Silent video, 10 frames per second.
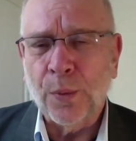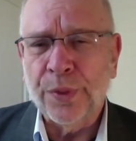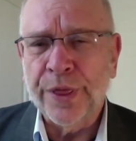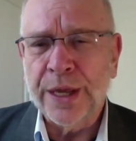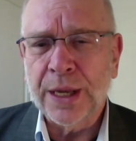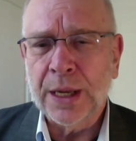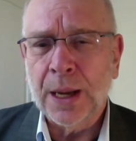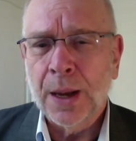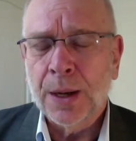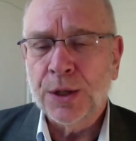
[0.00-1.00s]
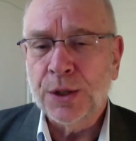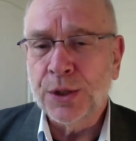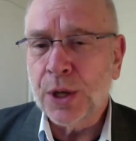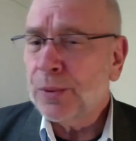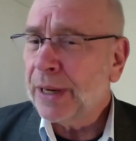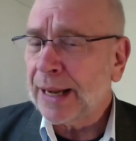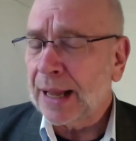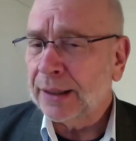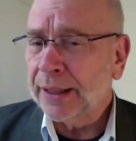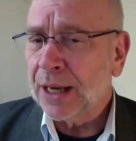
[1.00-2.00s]
the zoning
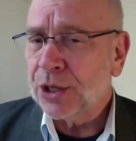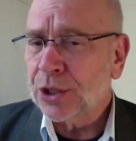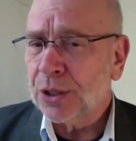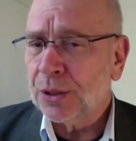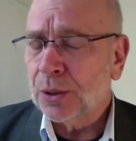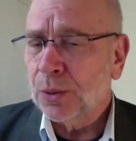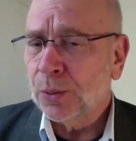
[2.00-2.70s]
allocation